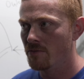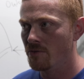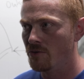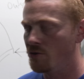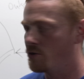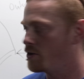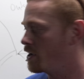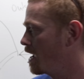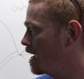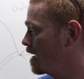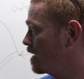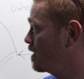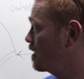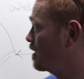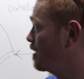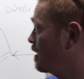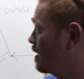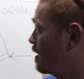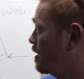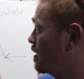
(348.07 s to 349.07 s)
You
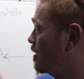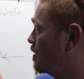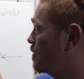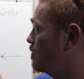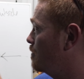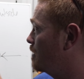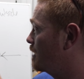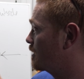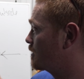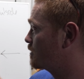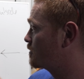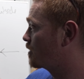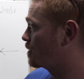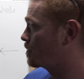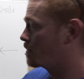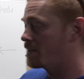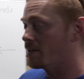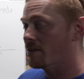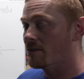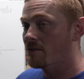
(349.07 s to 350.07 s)
can be on top
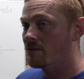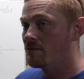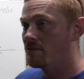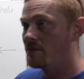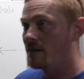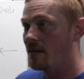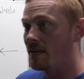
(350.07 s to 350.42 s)
of the hill